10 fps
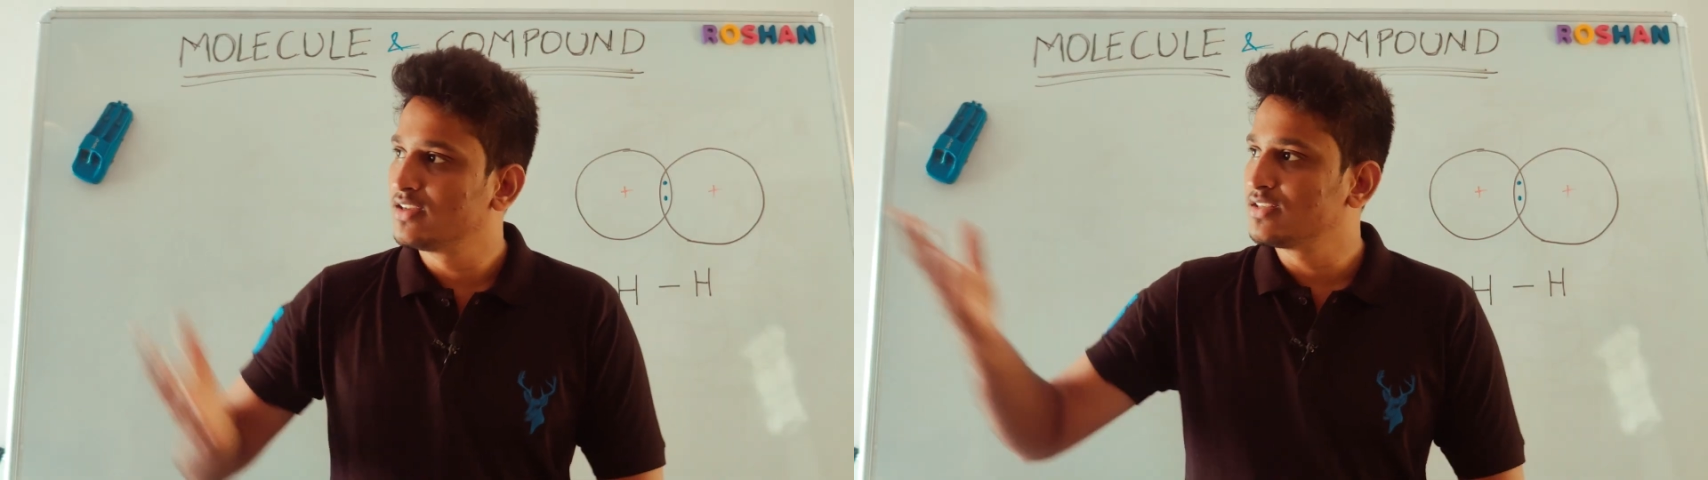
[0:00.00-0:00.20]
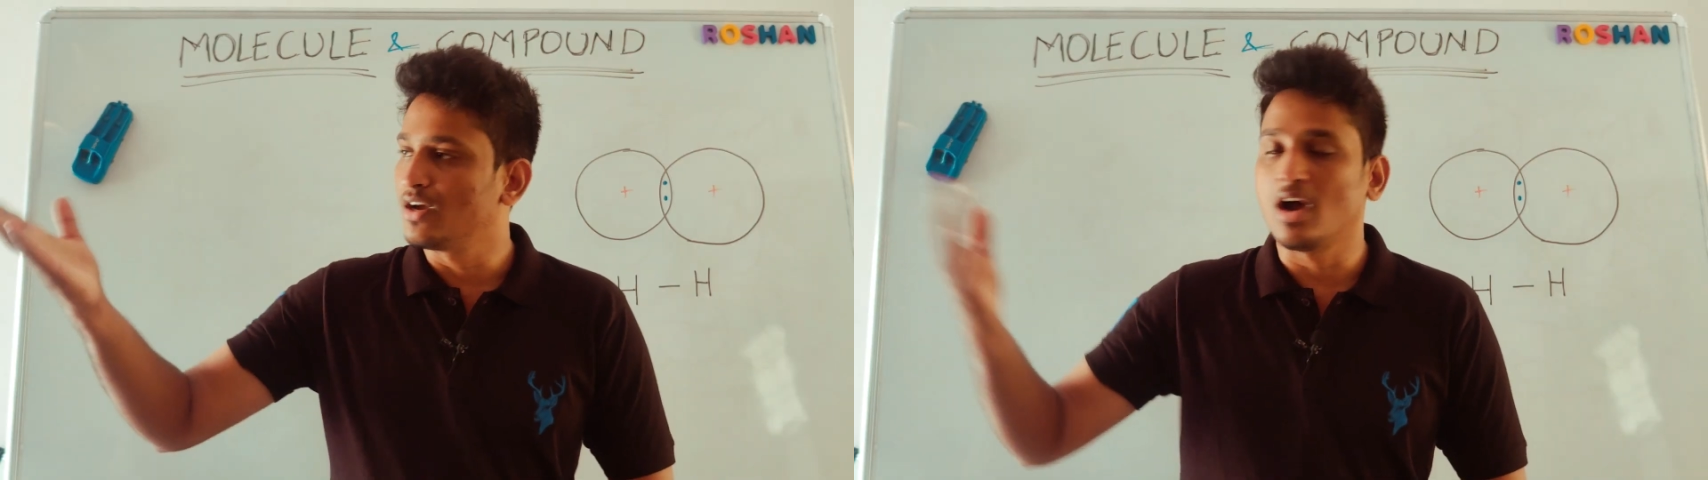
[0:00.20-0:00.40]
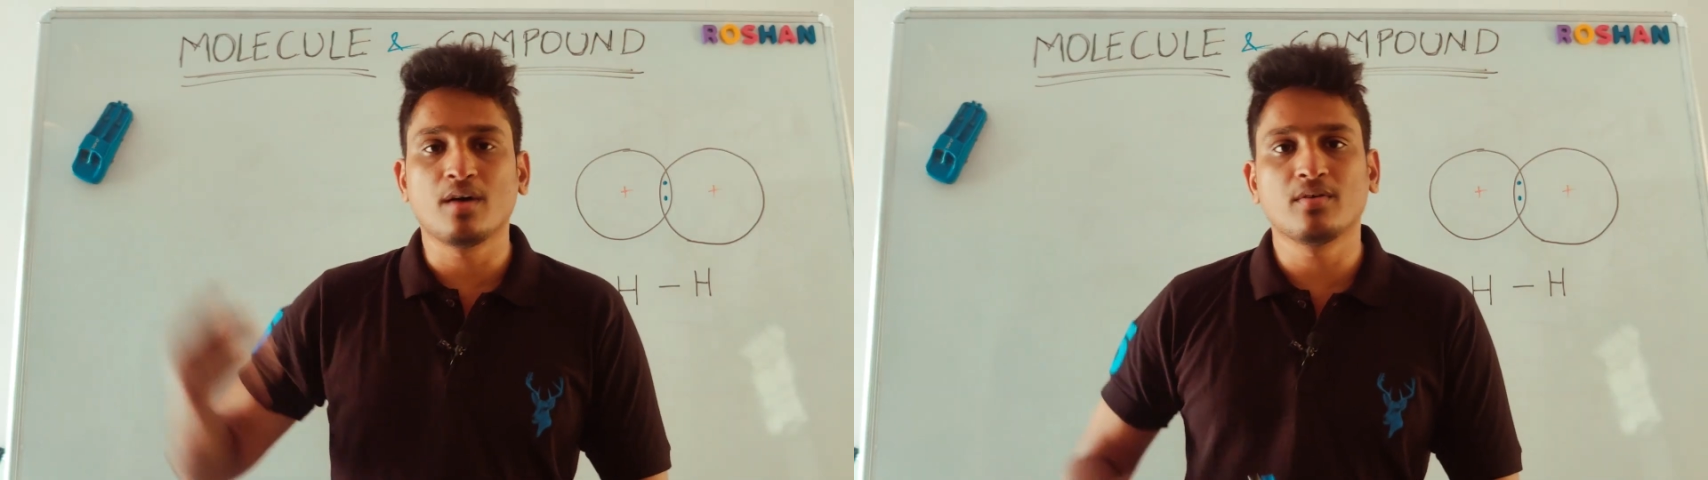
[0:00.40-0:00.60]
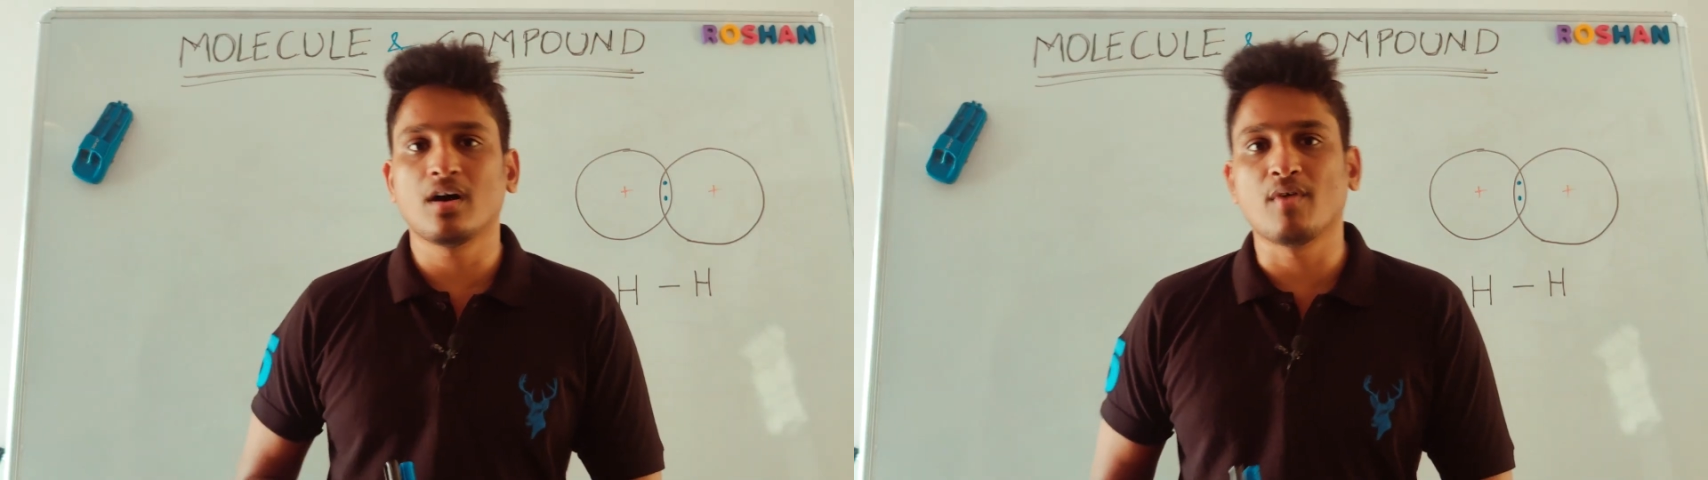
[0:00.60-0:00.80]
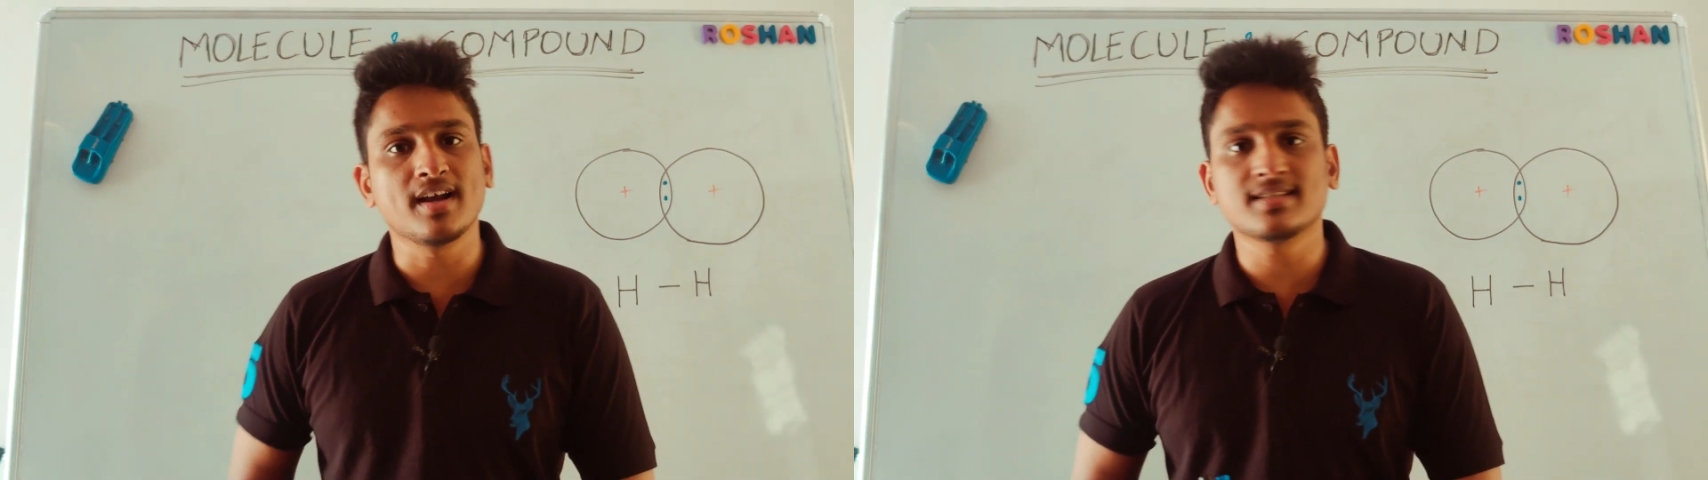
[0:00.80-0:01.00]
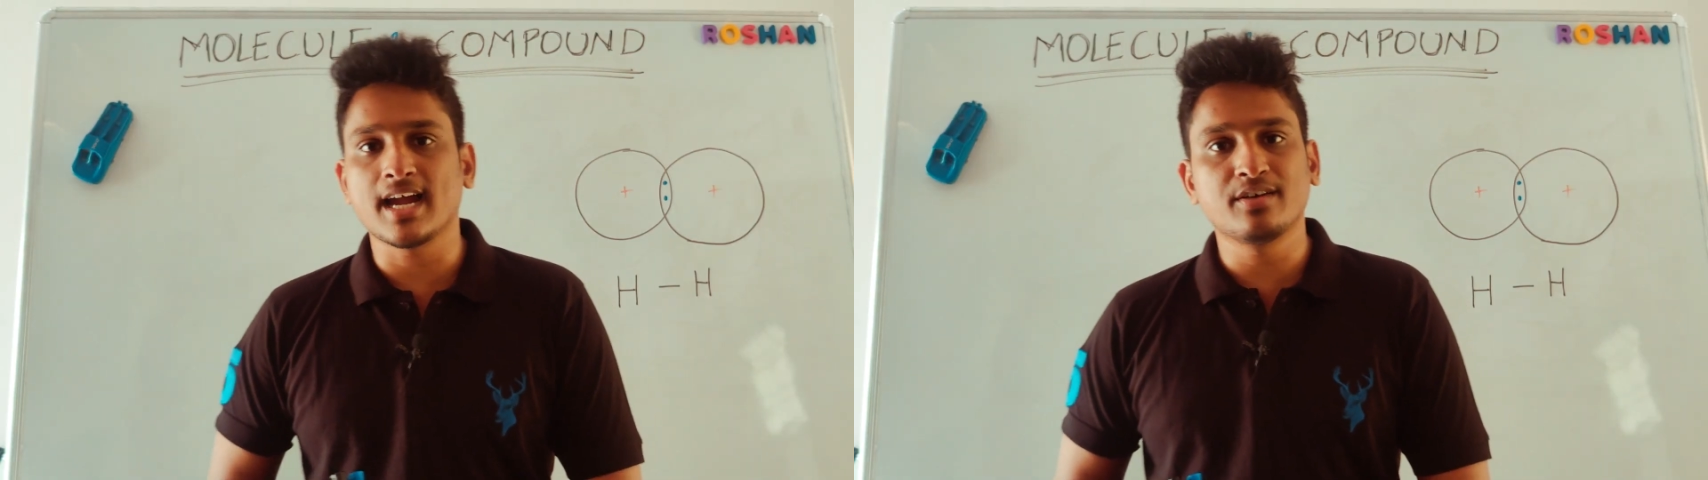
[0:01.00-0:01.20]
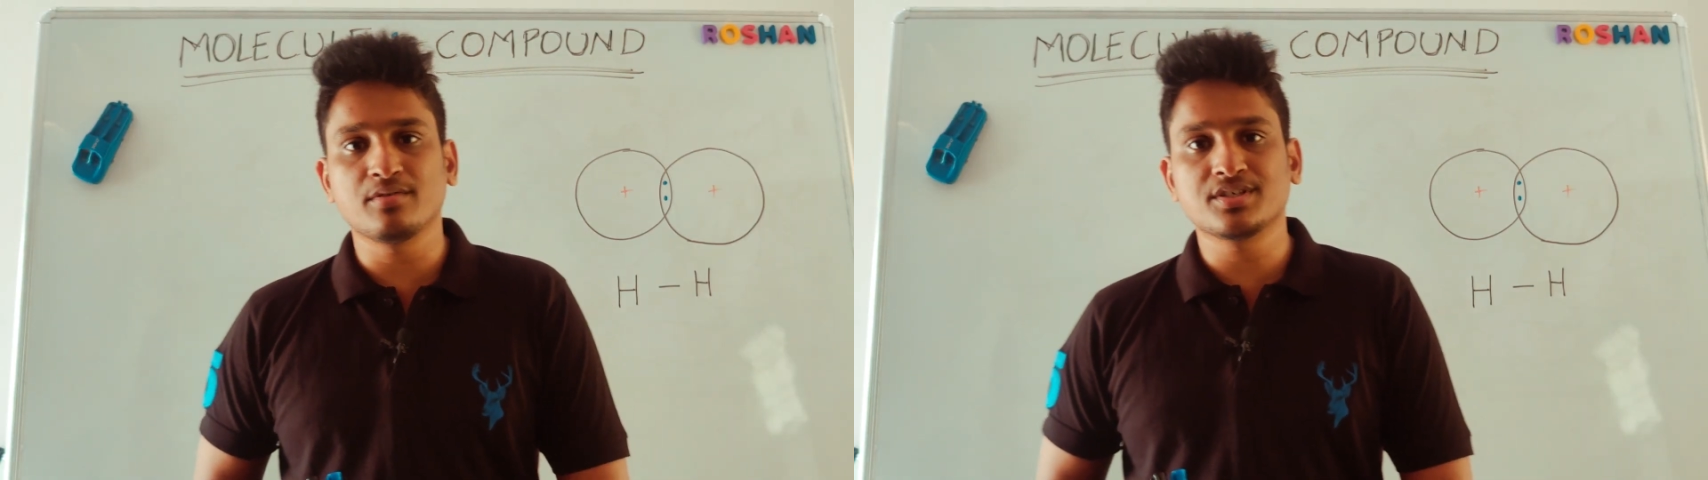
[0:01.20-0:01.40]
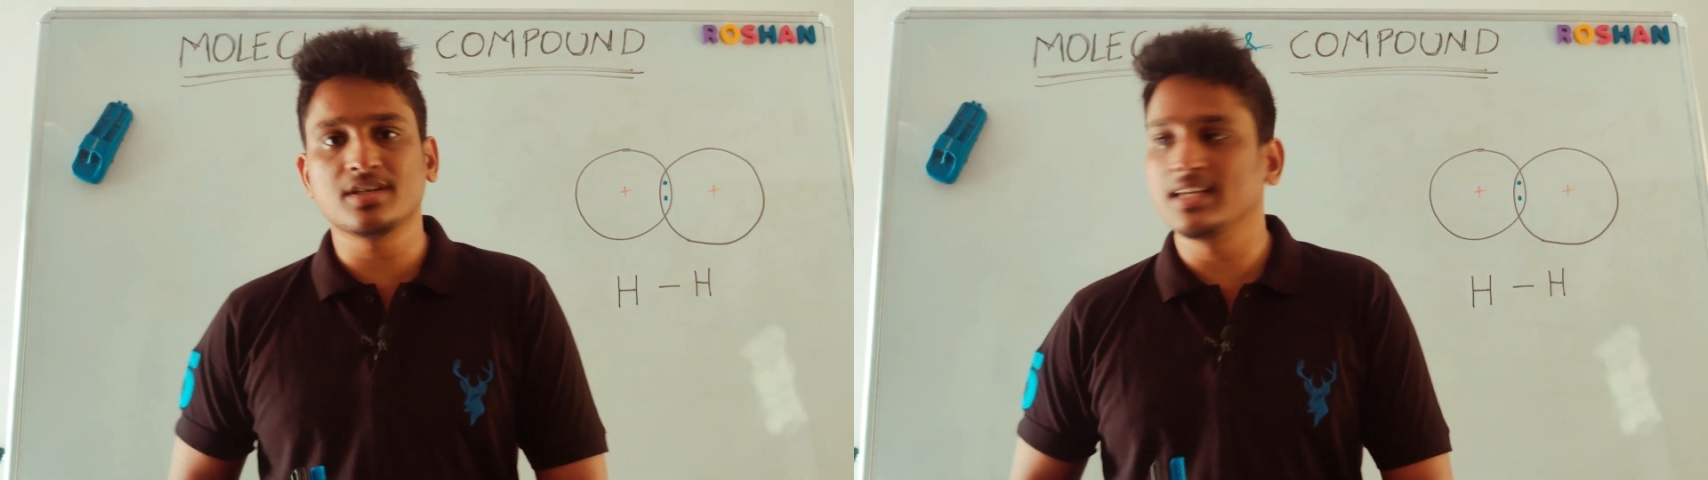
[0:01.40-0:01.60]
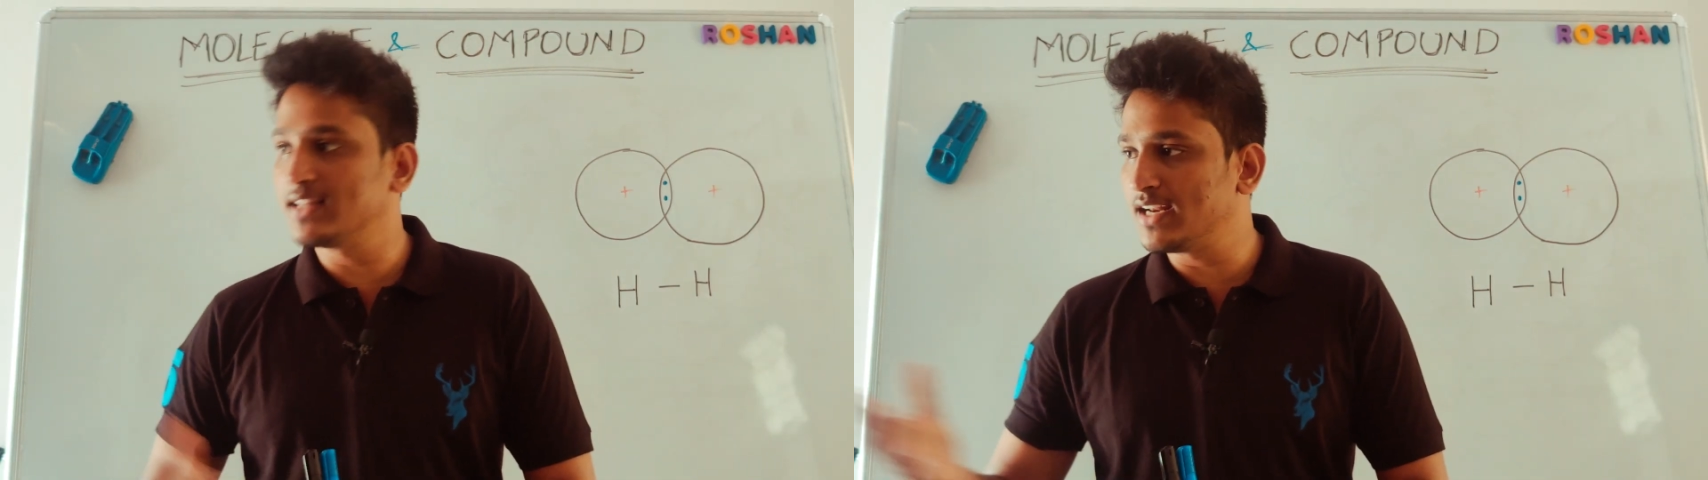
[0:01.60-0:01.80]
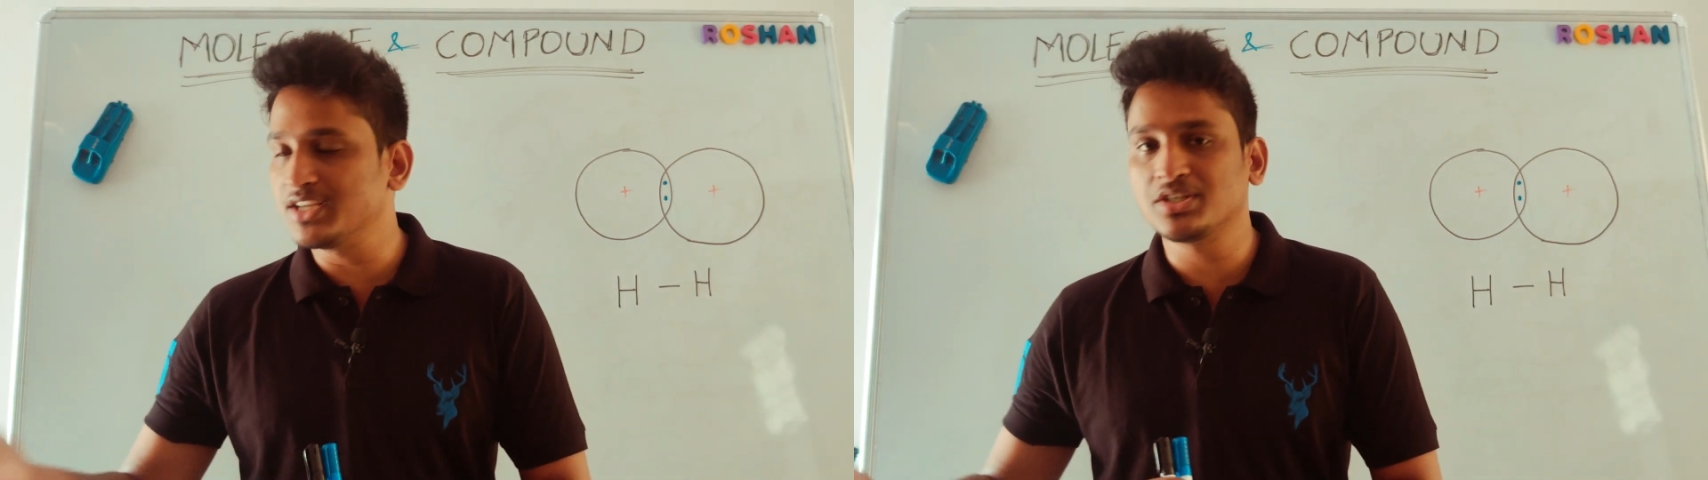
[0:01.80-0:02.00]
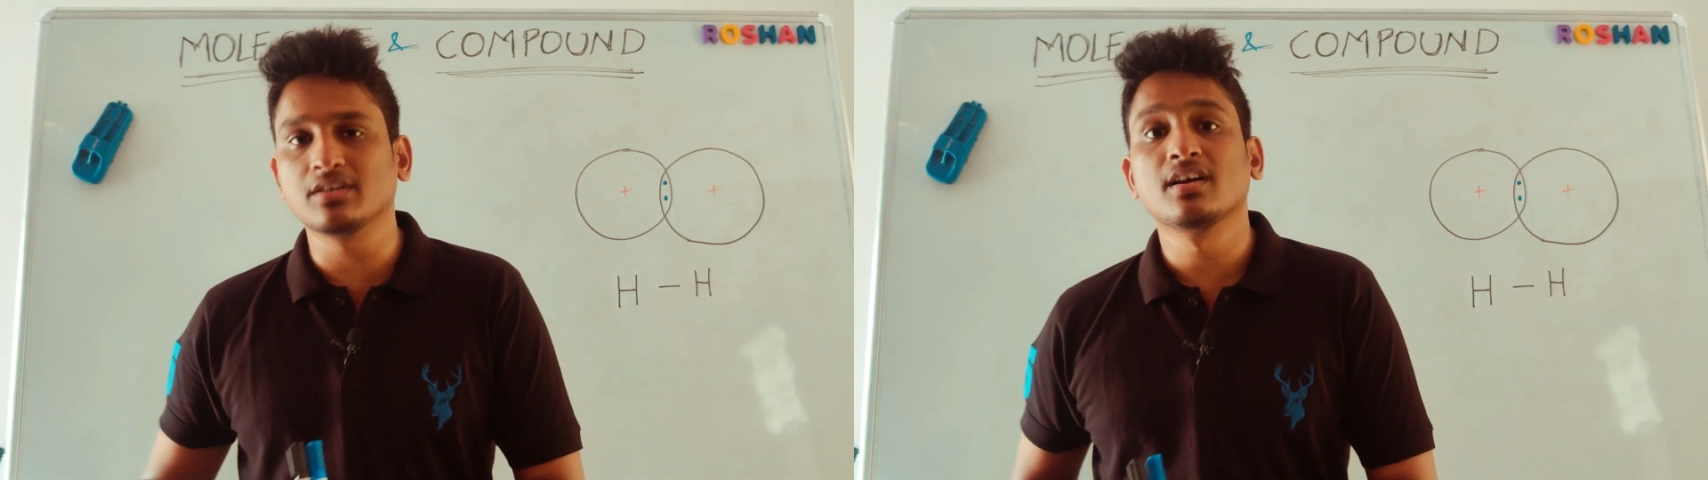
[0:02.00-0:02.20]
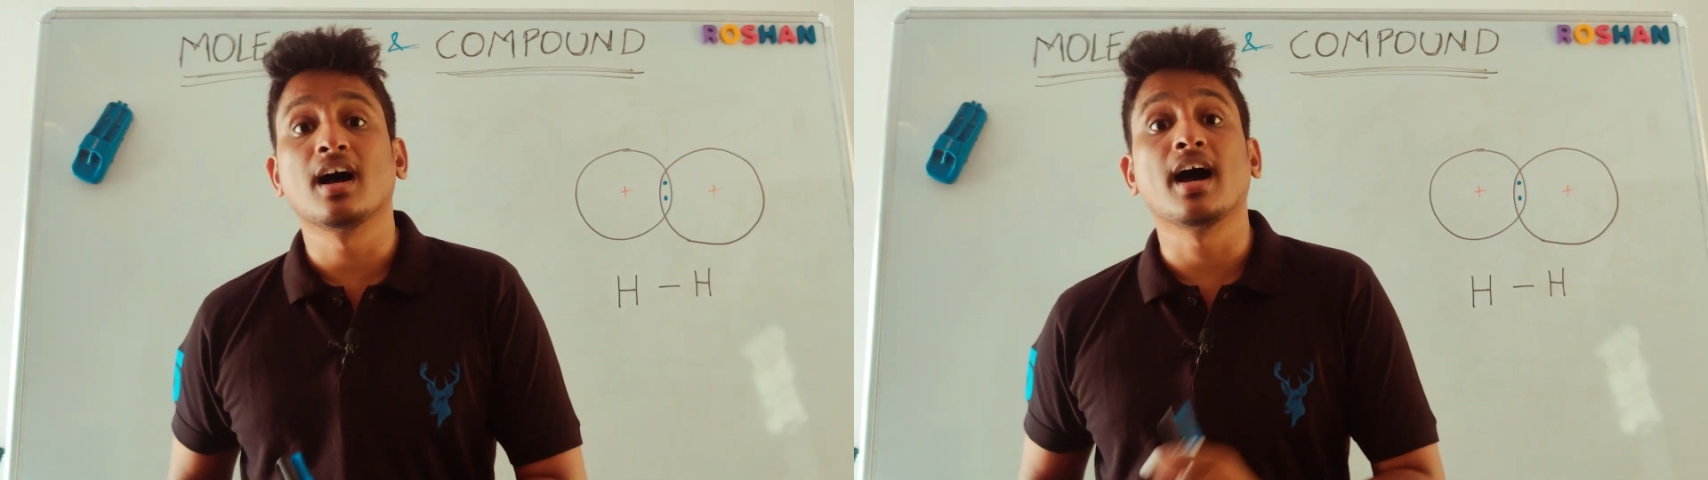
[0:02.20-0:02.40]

So what is hydrogen in the nature?